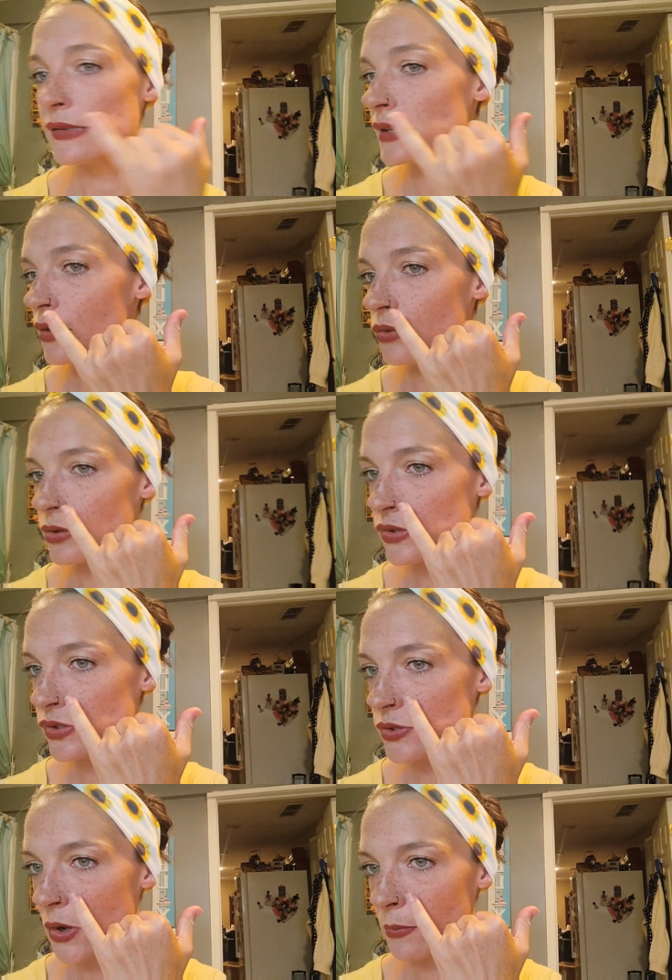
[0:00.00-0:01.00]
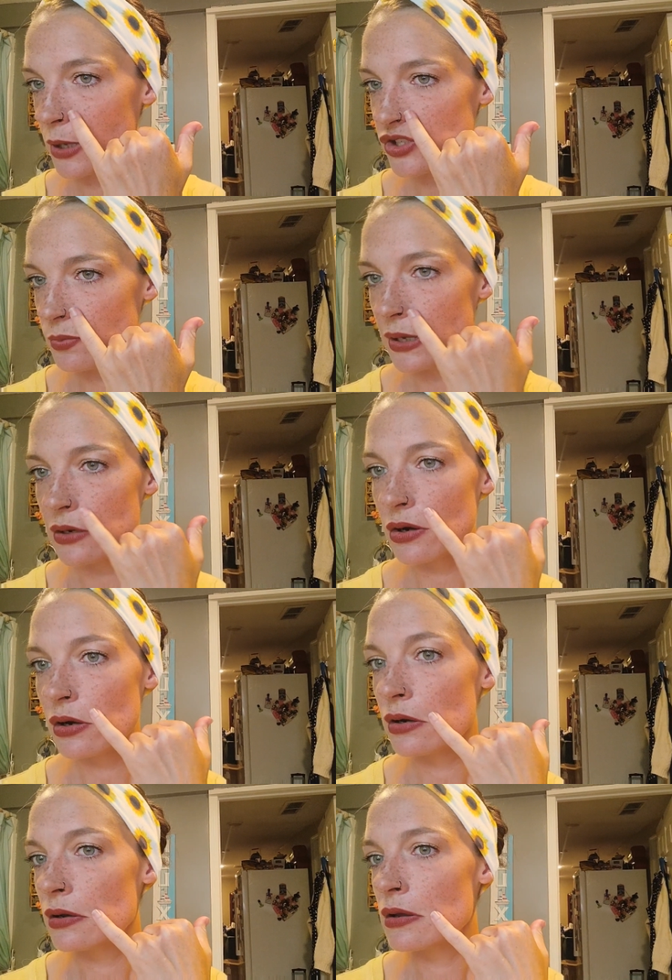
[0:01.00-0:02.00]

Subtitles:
it looks so much better